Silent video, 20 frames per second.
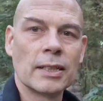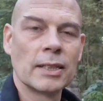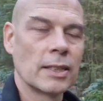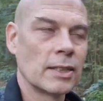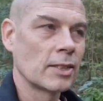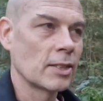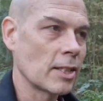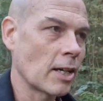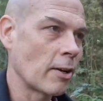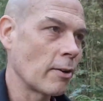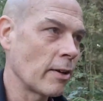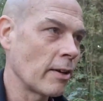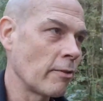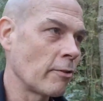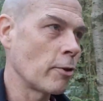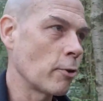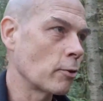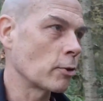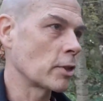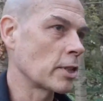So if
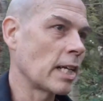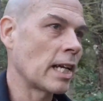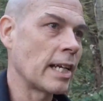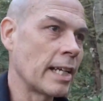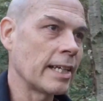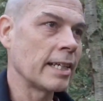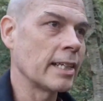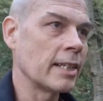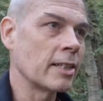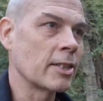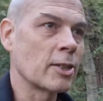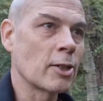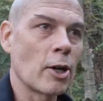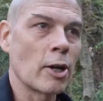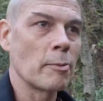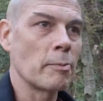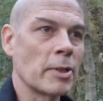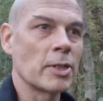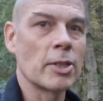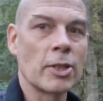you're selling a
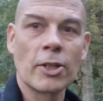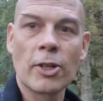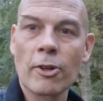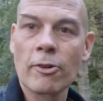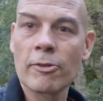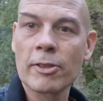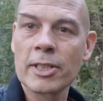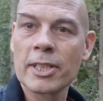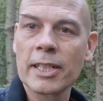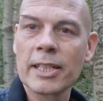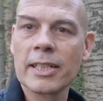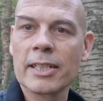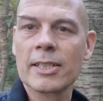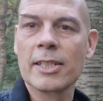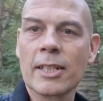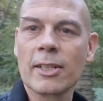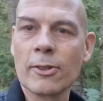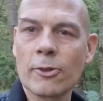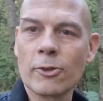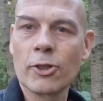cybersecurity
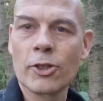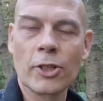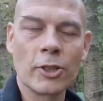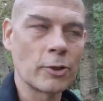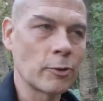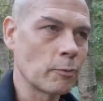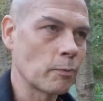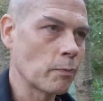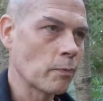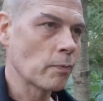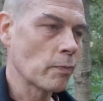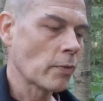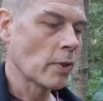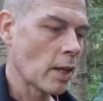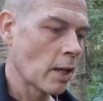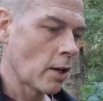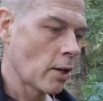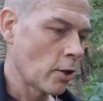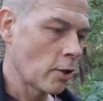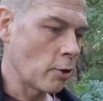solution,
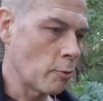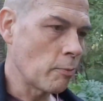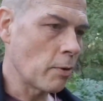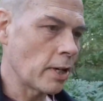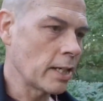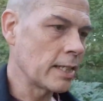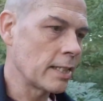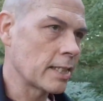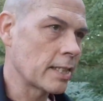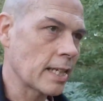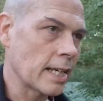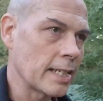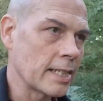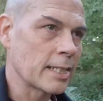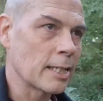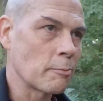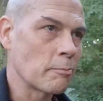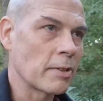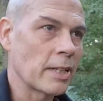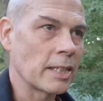you might say
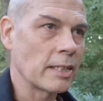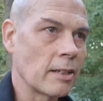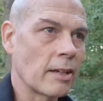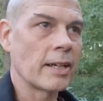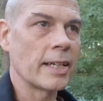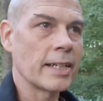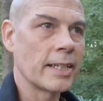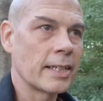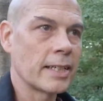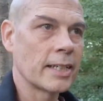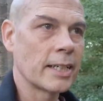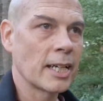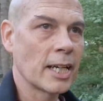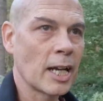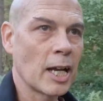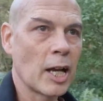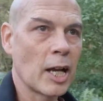something like